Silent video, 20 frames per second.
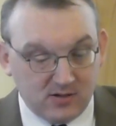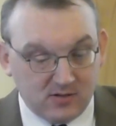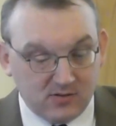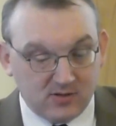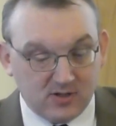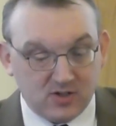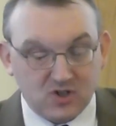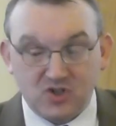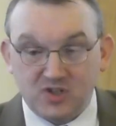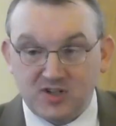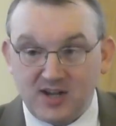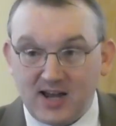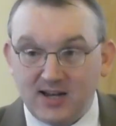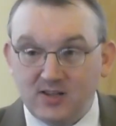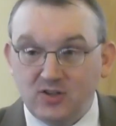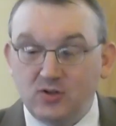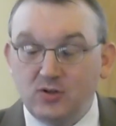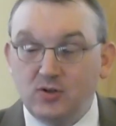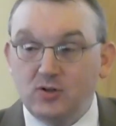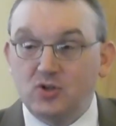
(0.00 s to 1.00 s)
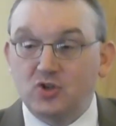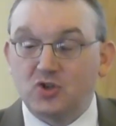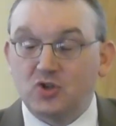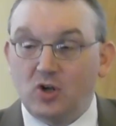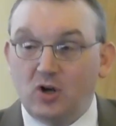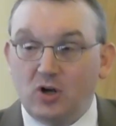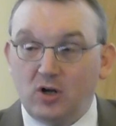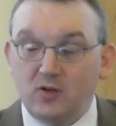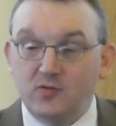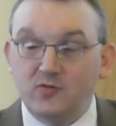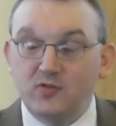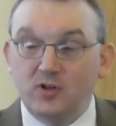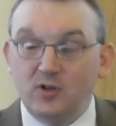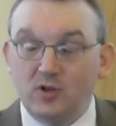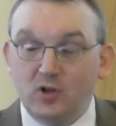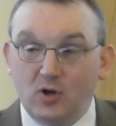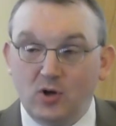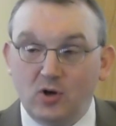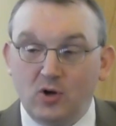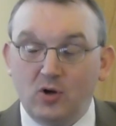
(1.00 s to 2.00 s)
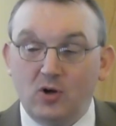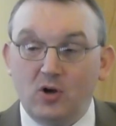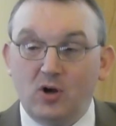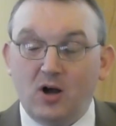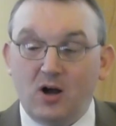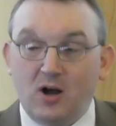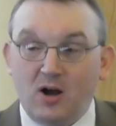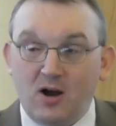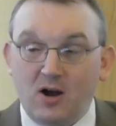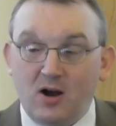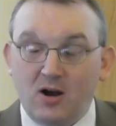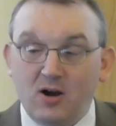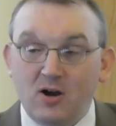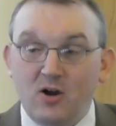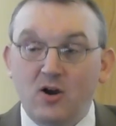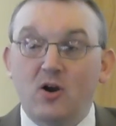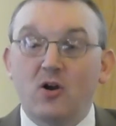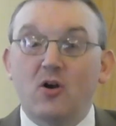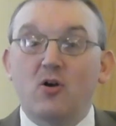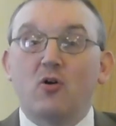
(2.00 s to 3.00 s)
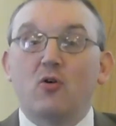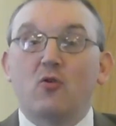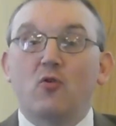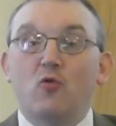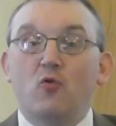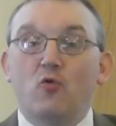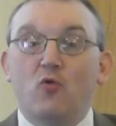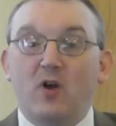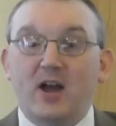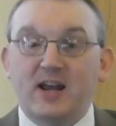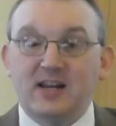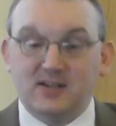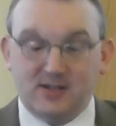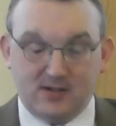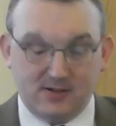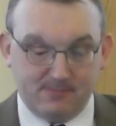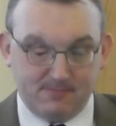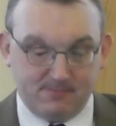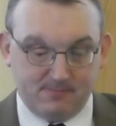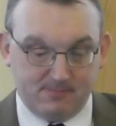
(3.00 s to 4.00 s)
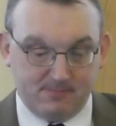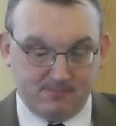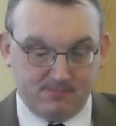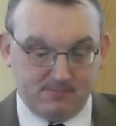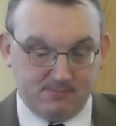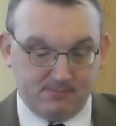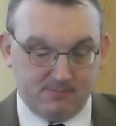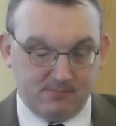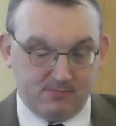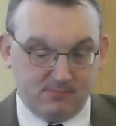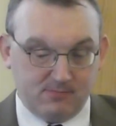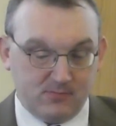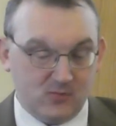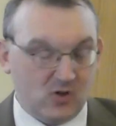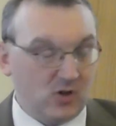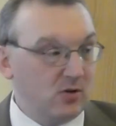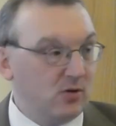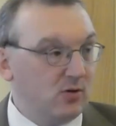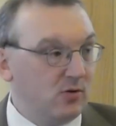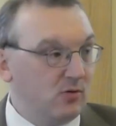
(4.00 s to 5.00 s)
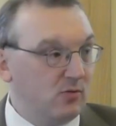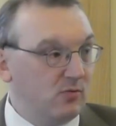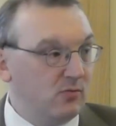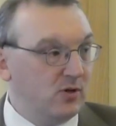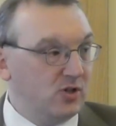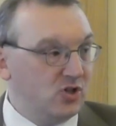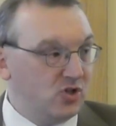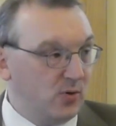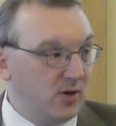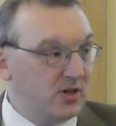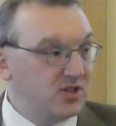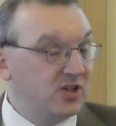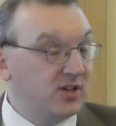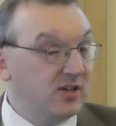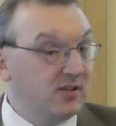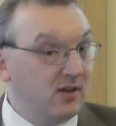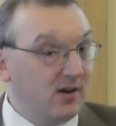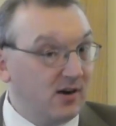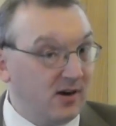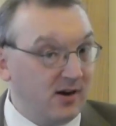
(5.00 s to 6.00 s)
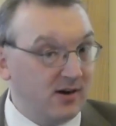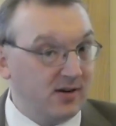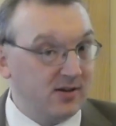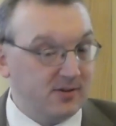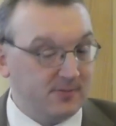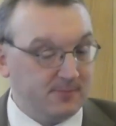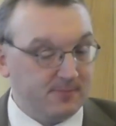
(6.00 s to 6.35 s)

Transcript: the statutes of the law are right, rejoicing the heart.